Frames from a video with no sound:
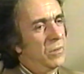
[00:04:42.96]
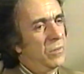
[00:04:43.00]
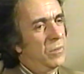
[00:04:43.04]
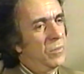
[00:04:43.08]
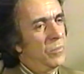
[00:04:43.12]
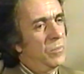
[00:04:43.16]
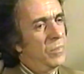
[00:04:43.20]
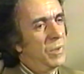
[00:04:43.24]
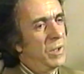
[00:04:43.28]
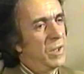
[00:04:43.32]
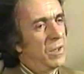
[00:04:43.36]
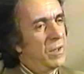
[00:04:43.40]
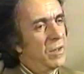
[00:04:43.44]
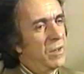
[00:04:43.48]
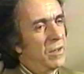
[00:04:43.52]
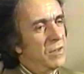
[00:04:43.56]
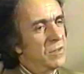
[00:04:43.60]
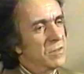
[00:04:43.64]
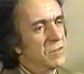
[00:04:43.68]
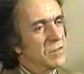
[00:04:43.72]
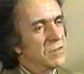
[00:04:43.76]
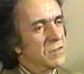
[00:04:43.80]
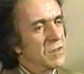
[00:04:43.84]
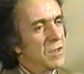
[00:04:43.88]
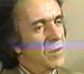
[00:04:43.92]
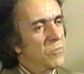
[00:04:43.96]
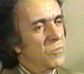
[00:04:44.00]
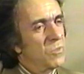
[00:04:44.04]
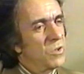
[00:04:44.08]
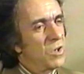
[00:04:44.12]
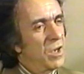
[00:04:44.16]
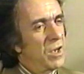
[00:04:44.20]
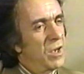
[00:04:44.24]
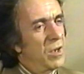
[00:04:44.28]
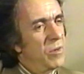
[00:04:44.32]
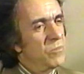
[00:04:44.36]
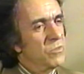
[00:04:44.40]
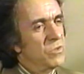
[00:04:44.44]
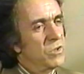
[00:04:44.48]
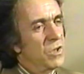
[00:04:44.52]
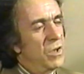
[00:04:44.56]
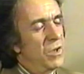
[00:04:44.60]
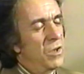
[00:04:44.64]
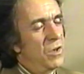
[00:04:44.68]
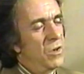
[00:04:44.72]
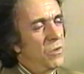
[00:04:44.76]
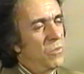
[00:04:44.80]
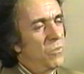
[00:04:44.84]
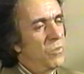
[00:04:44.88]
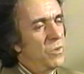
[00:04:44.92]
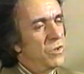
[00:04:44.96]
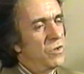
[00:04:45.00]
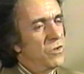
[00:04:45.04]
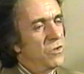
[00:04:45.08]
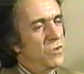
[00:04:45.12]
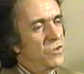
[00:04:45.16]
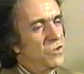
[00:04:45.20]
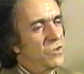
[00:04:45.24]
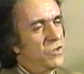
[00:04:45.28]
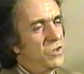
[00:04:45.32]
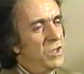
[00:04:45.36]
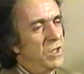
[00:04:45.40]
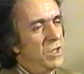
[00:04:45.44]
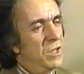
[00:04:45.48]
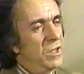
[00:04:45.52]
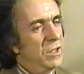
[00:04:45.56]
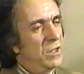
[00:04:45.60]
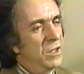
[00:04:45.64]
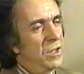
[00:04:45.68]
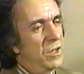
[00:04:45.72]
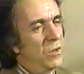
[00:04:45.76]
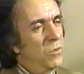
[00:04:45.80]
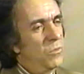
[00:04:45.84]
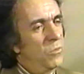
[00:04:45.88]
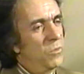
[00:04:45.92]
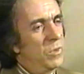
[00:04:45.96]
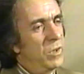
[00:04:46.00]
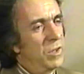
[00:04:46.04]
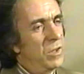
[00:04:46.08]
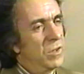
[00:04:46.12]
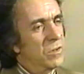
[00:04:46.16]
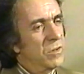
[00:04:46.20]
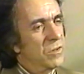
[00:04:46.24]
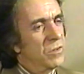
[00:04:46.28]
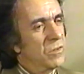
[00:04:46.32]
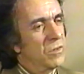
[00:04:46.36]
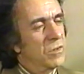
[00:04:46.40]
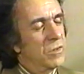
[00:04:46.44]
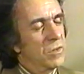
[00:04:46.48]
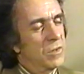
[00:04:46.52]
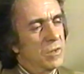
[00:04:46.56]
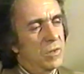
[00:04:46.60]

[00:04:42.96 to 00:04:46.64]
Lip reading: because sometimes when you're dealing with